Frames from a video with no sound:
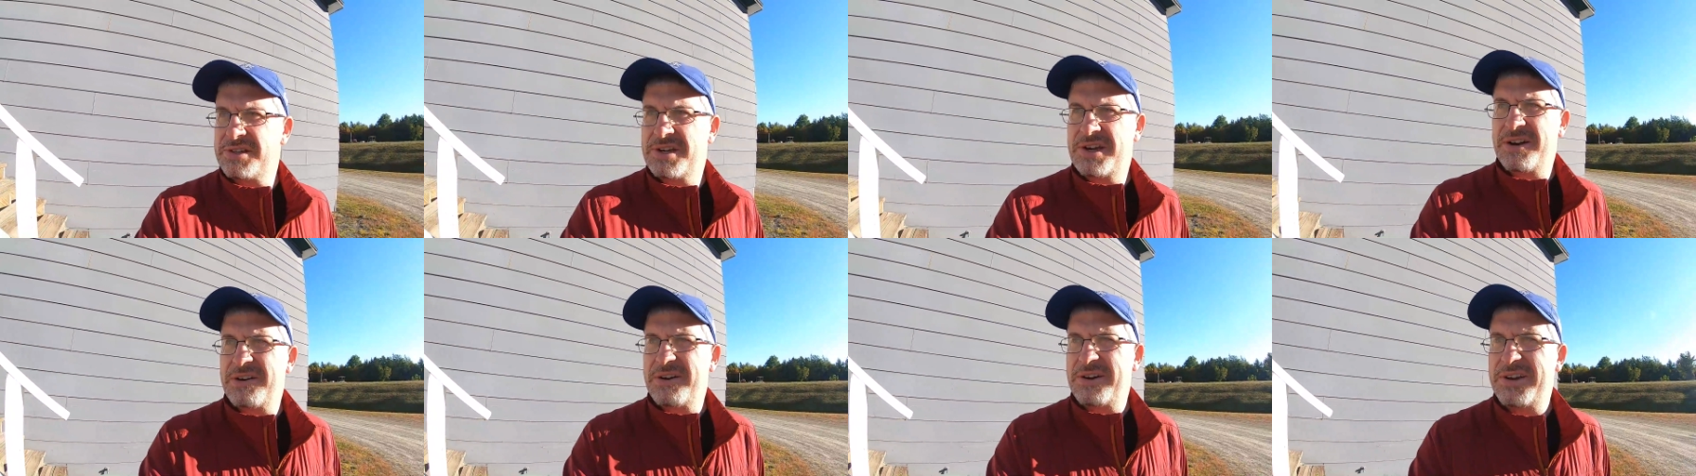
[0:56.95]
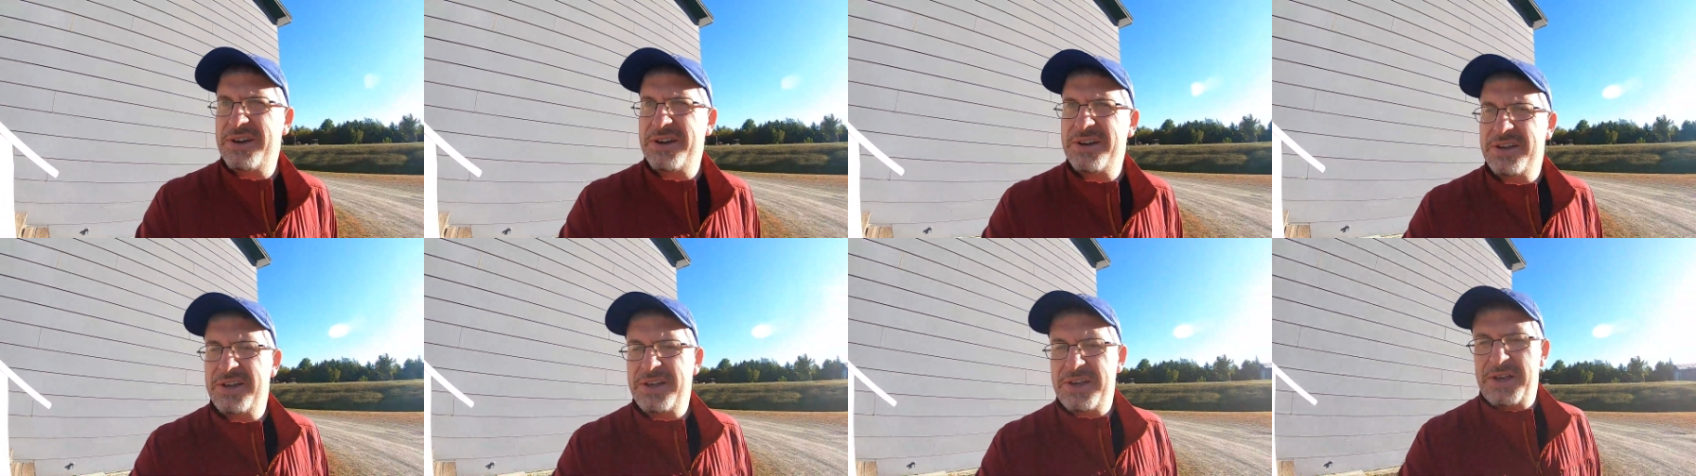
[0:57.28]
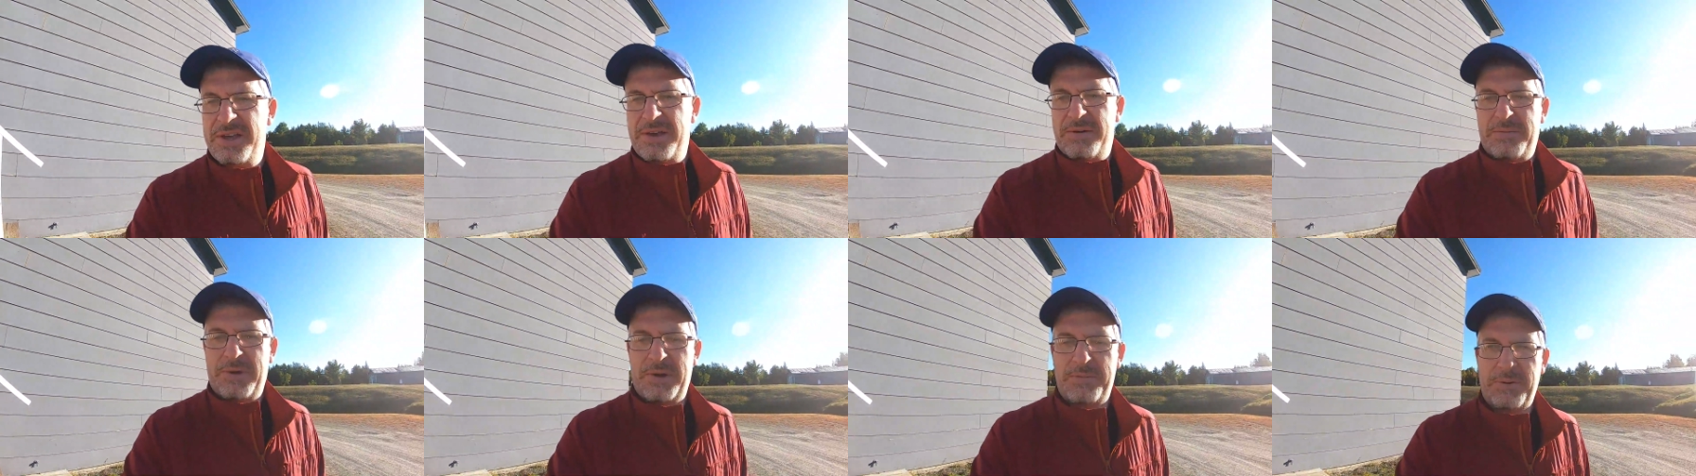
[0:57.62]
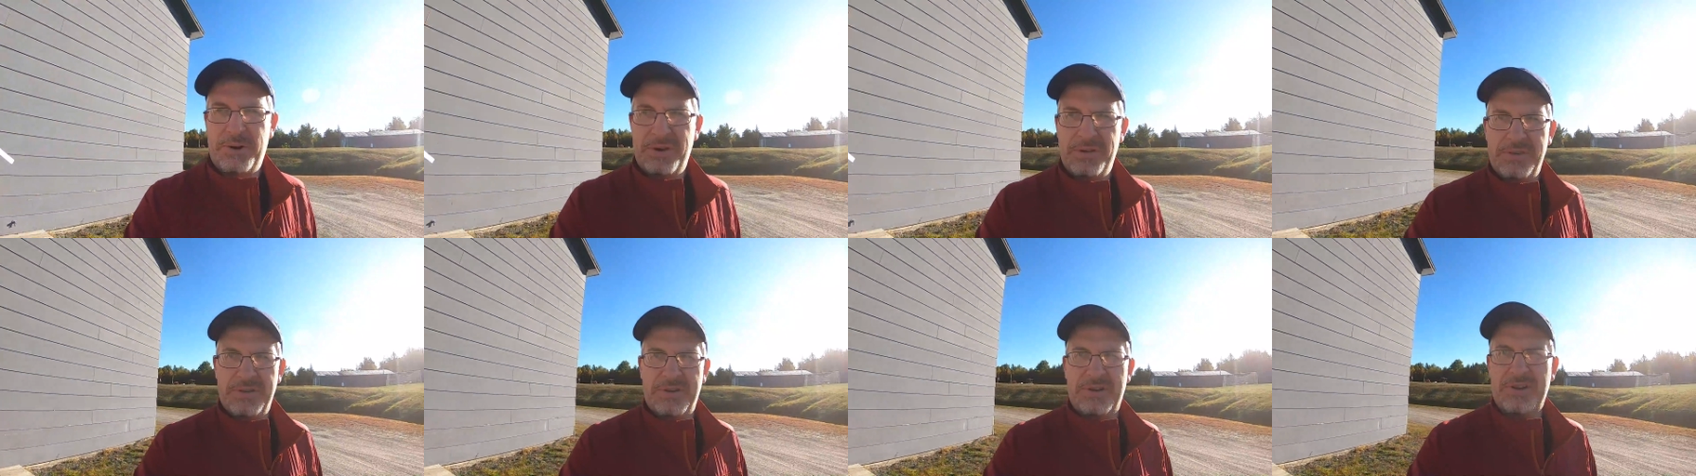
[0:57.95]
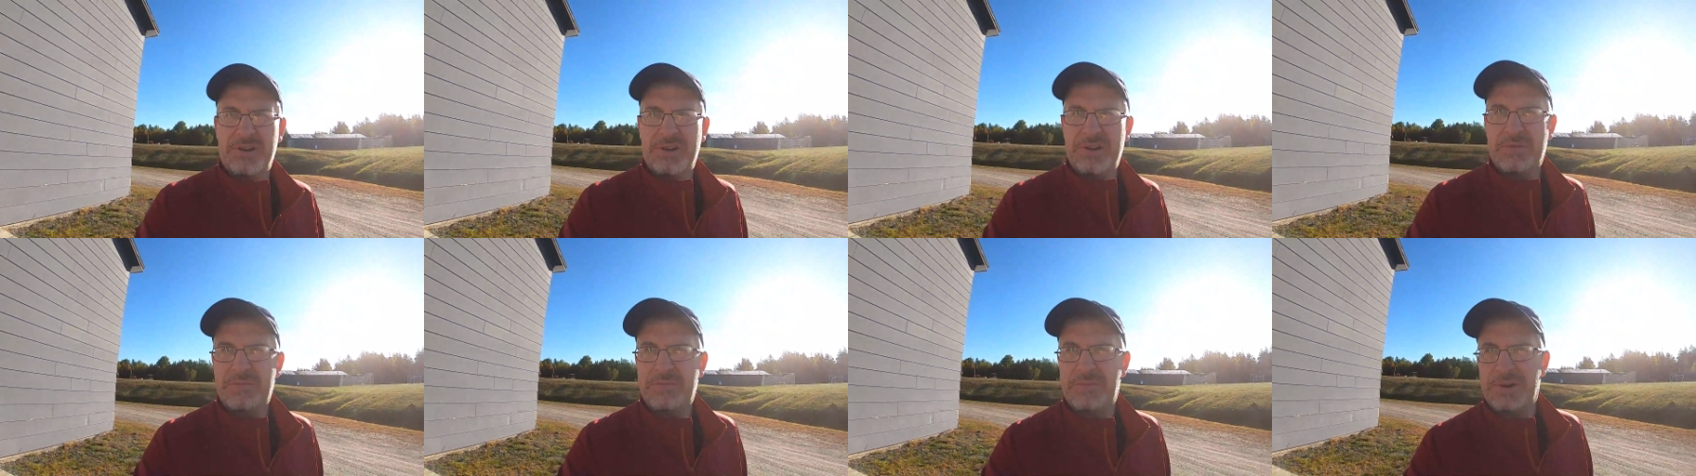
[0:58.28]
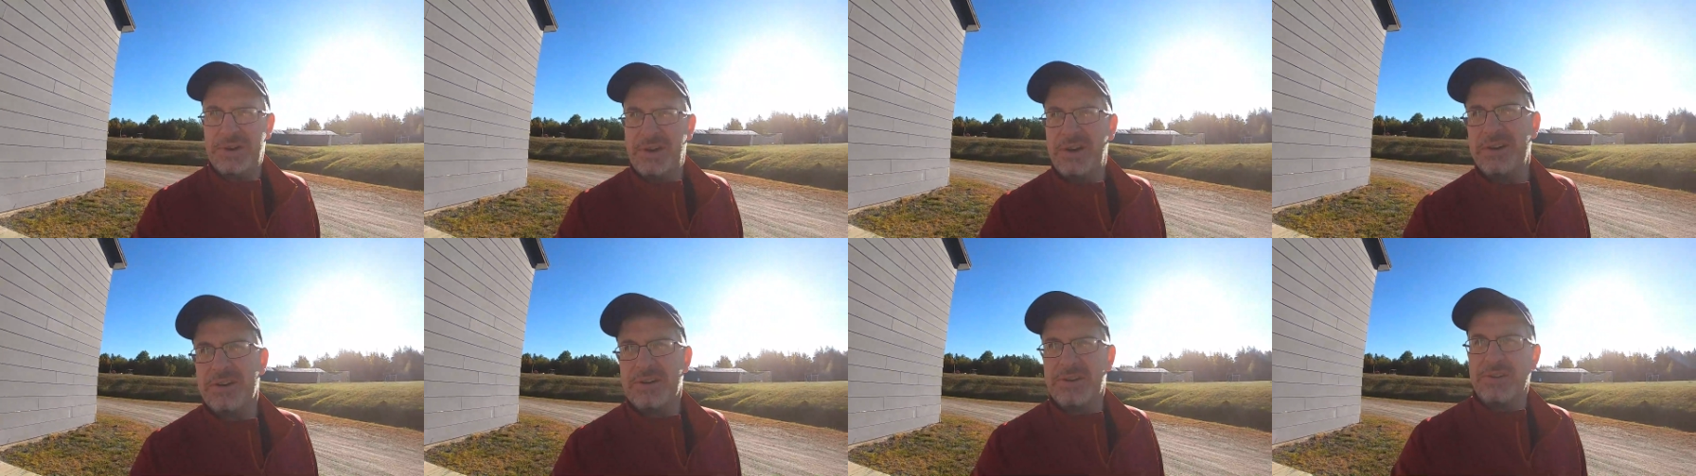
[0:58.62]
area. My brother,
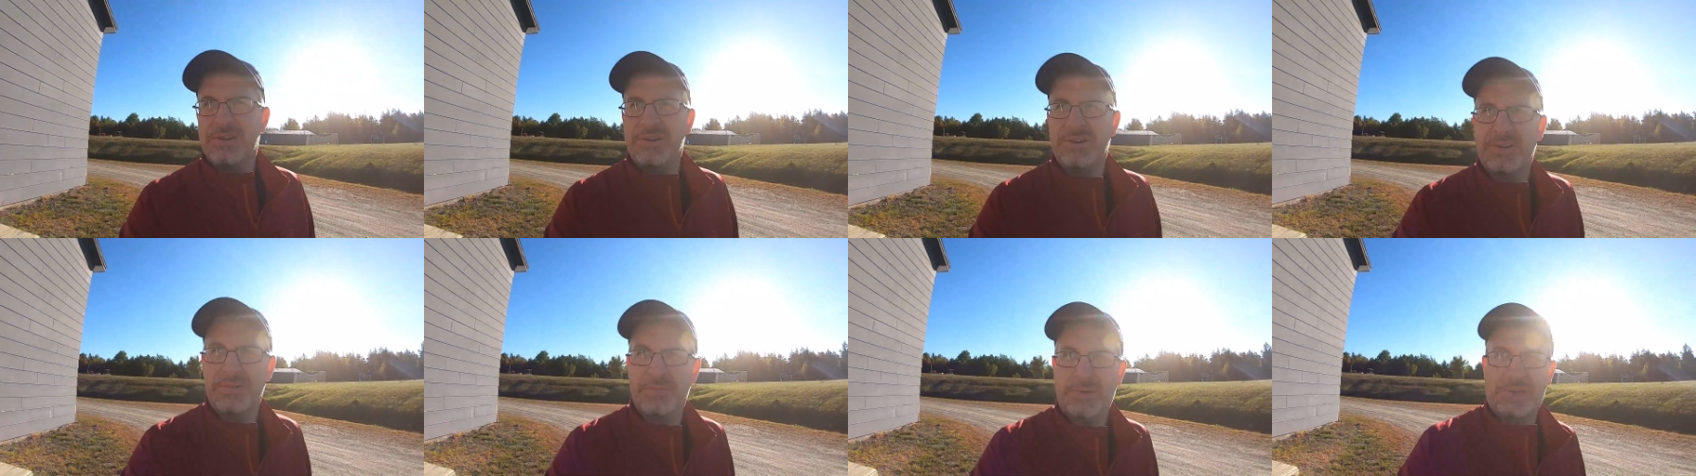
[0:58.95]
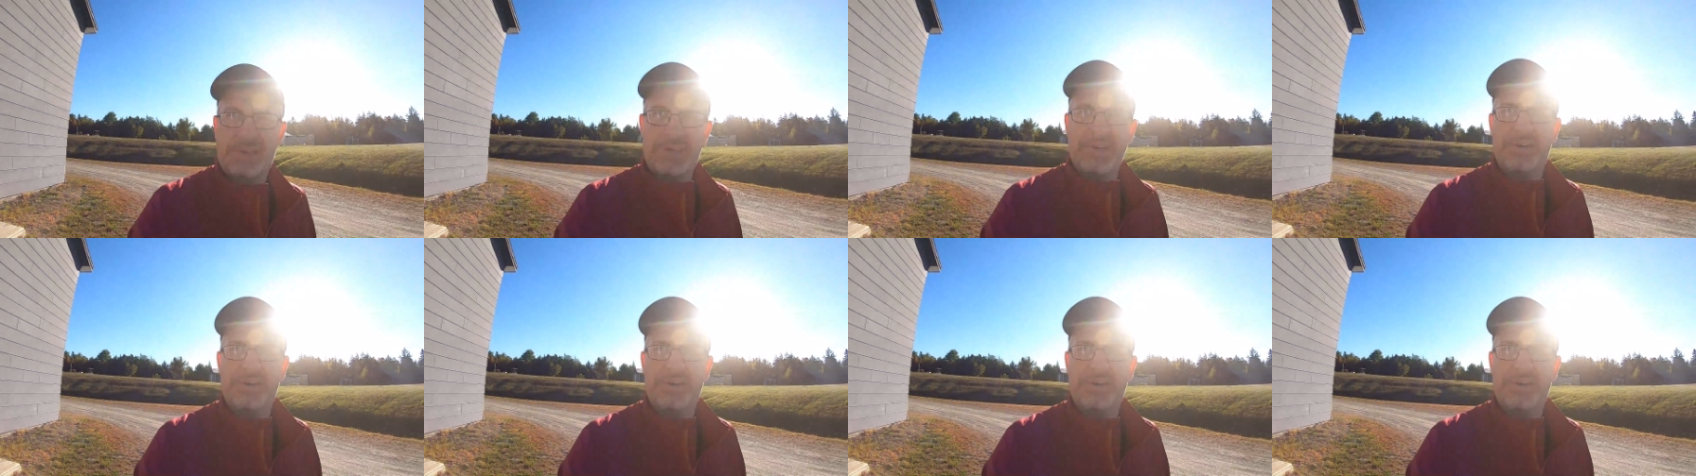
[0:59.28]
my uncle, my